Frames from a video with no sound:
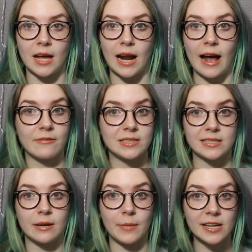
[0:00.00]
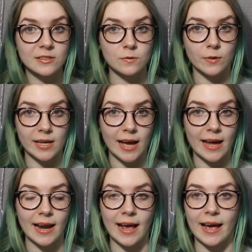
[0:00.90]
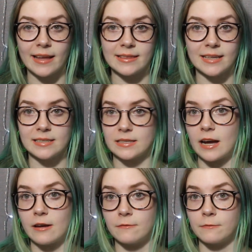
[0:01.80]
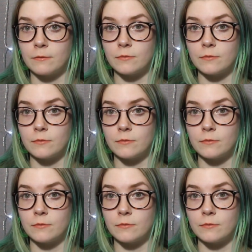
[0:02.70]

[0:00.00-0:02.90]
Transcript: that I haven't seen at my store yet and things that I've